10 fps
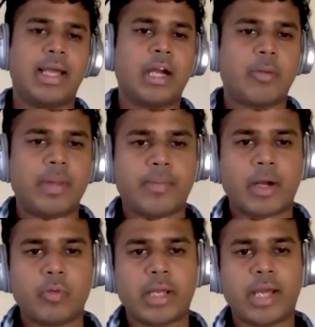In our
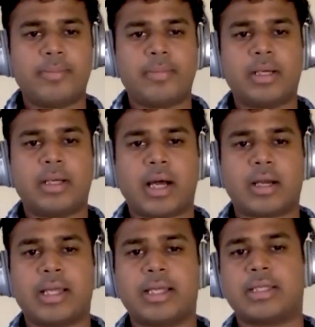paper, we have
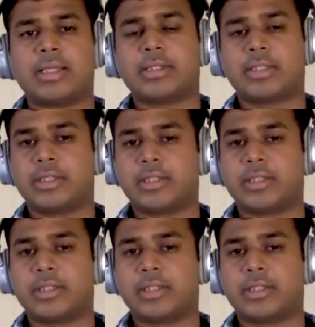done a